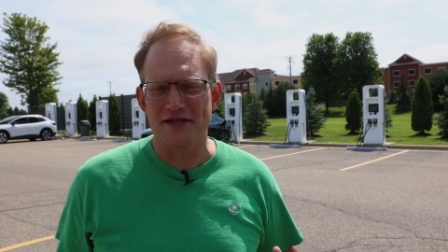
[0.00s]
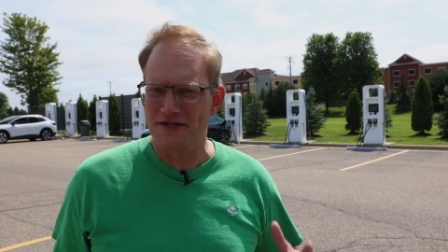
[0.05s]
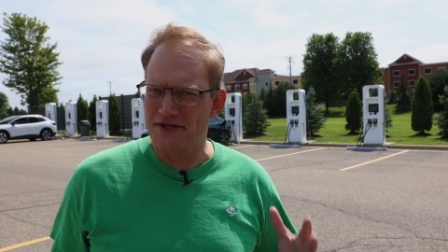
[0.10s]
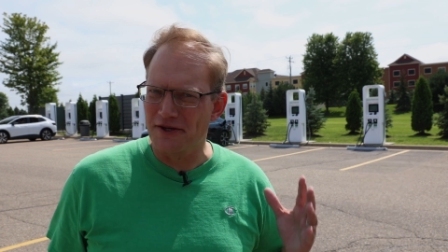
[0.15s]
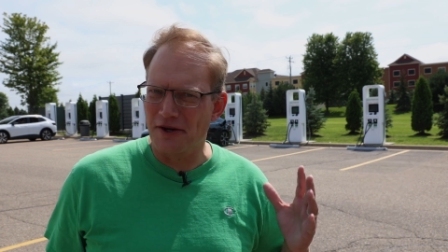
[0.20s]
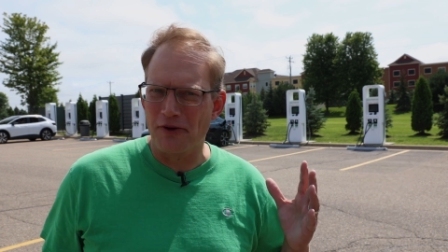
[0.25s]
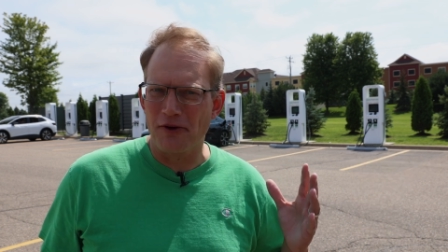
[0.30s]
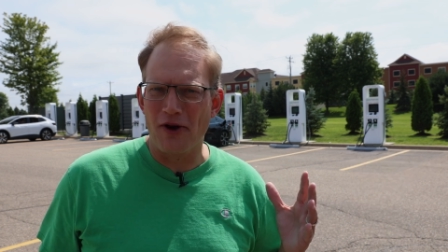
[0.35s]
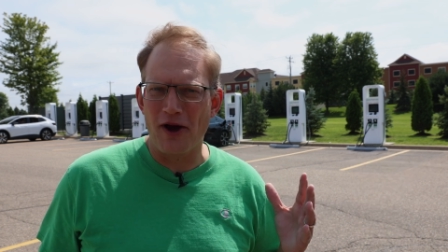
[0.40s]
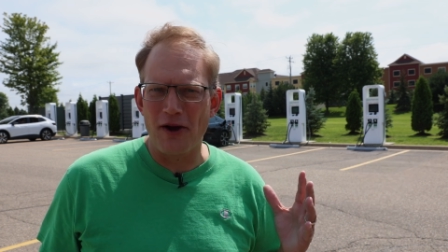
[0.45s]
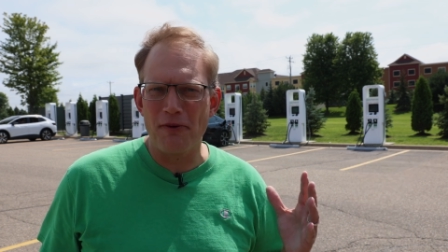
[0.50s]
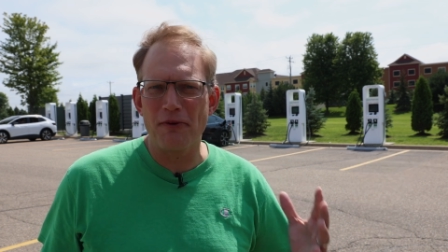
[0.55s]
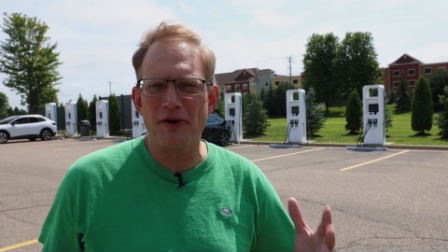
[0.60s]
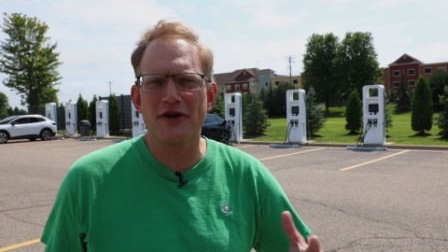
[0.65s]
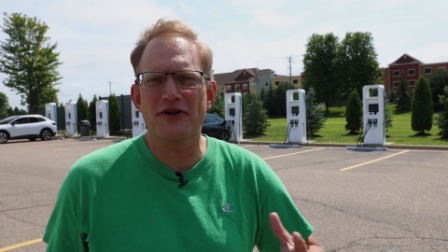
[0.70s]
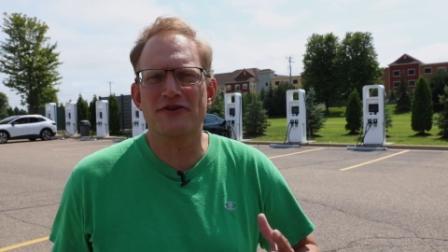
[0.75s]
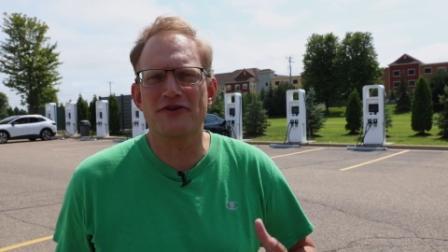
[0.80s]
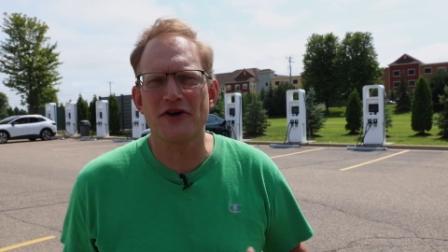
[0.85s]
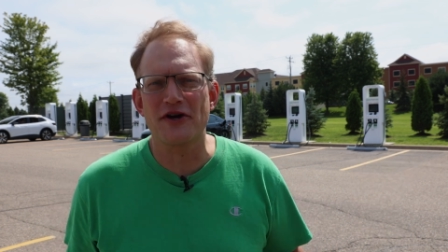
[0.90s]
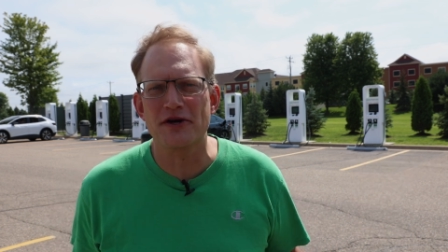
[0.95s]
So I want
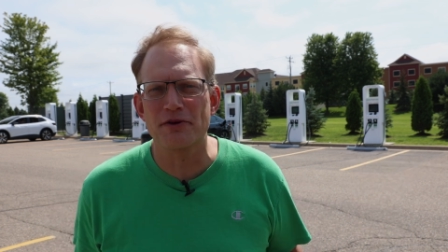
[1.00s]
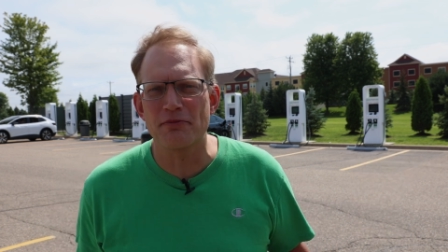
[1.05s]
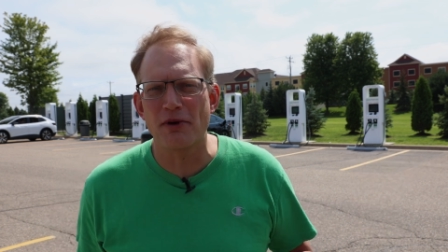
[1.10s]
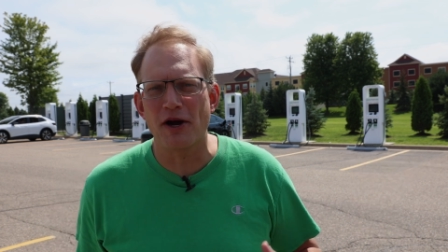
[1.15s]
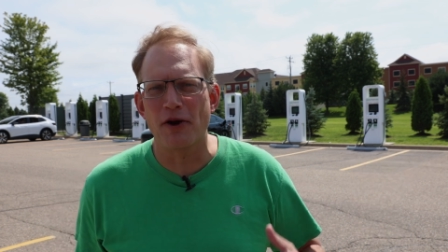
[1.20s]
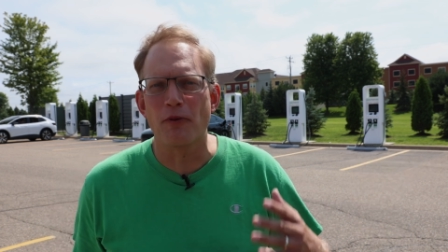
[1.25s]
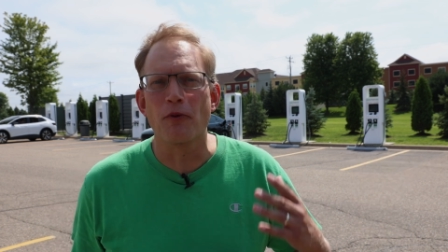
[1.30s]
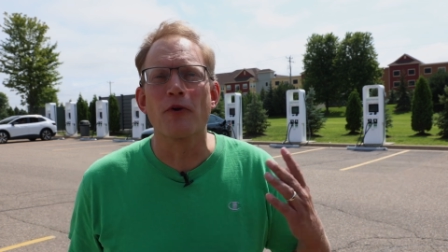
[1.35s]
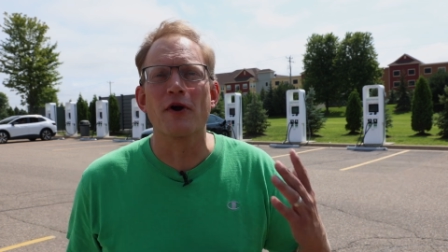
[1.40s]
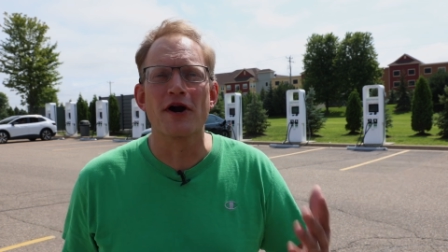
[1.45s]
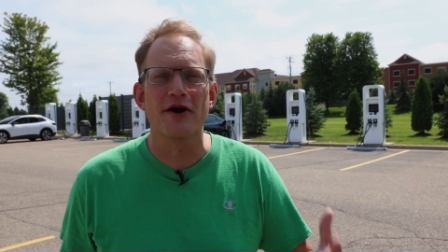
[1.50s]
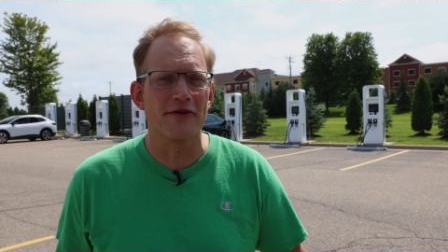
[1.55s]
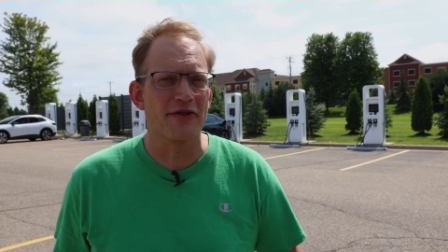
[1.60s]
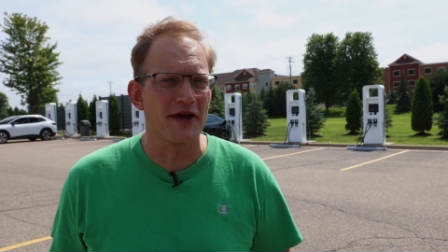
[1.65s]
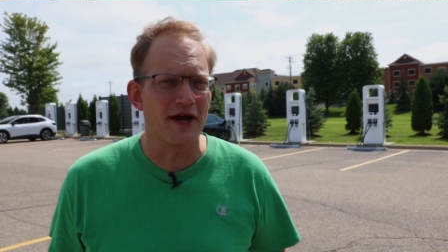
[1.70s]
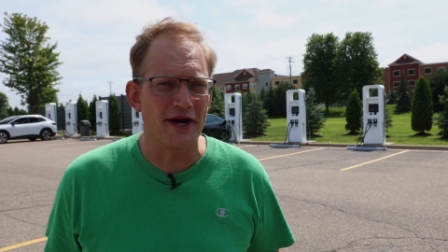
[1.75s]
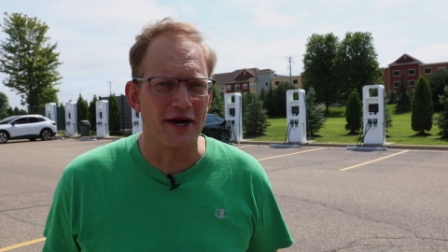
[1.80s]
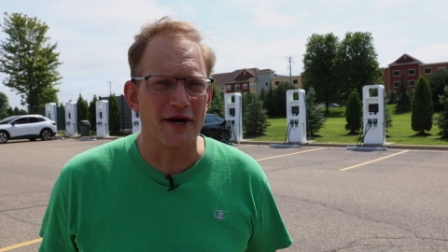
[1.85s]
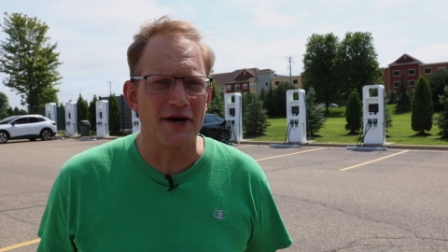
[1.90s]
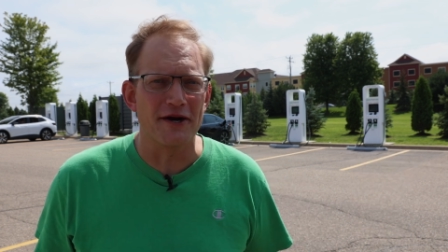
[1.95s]
to talk about where
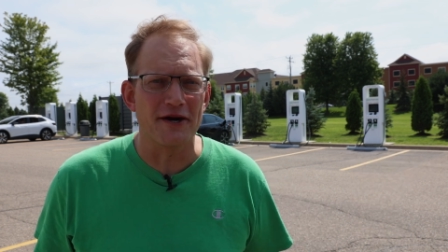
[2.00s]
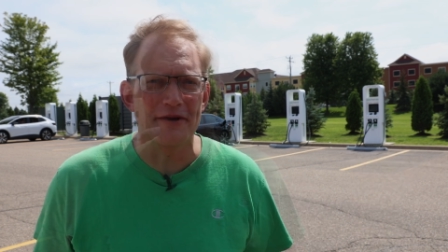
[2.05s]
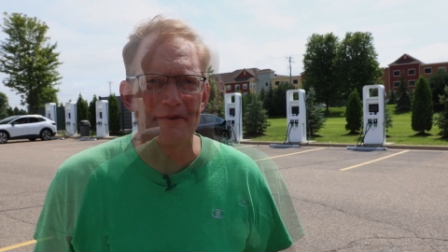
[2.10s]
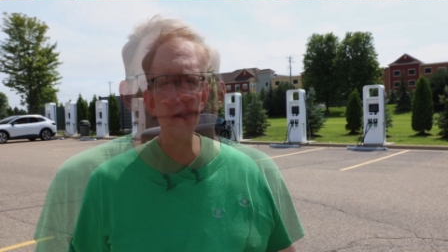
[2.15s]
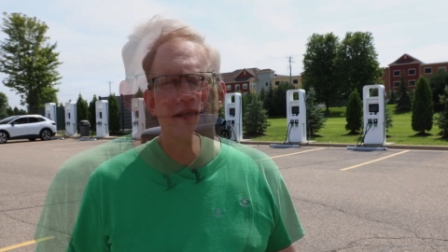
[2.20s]
they are.